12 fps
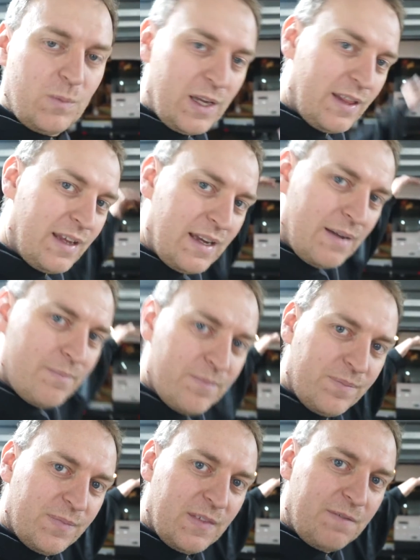Where the
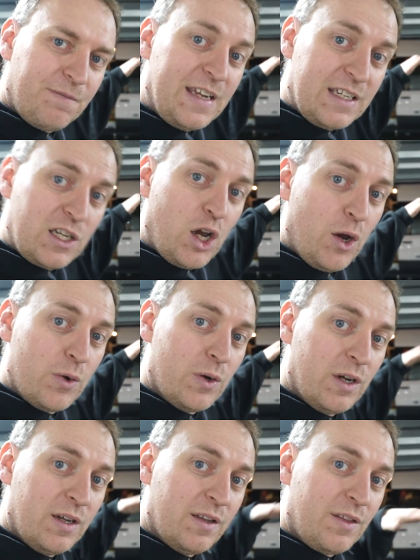feet go,
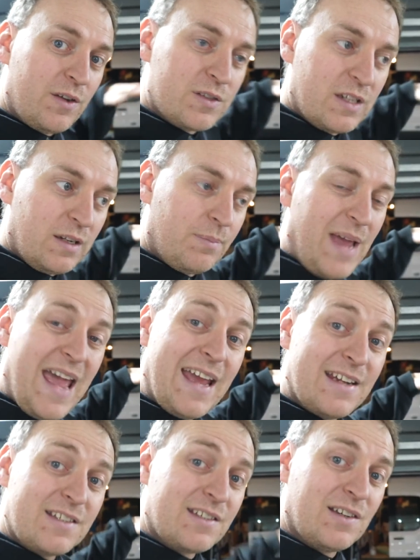those little
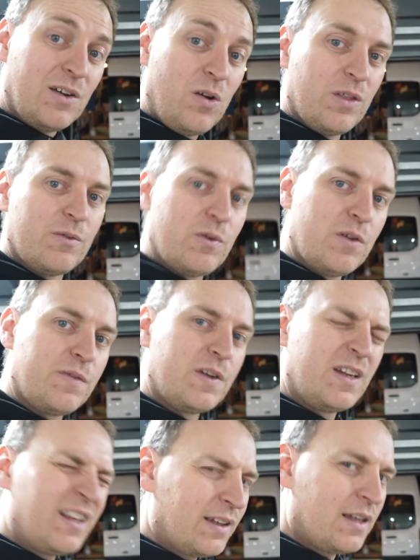pads on the roof,
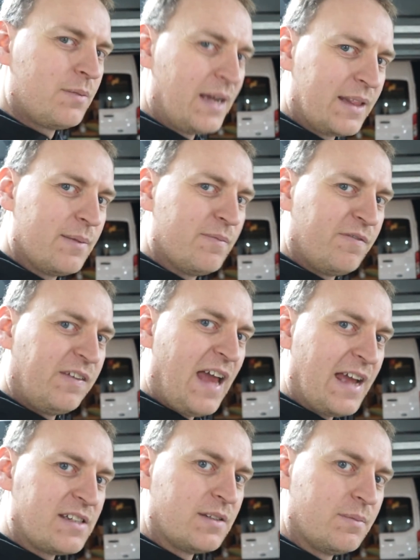you'd think they'd make them
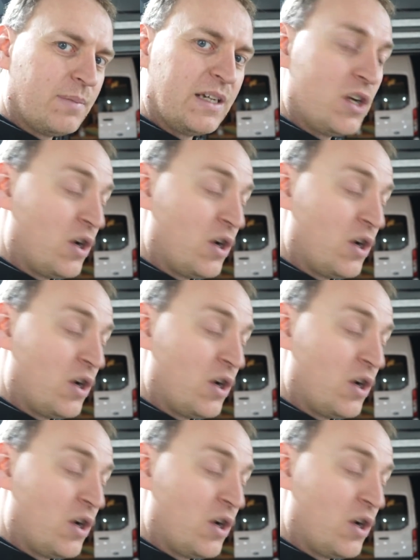flat, but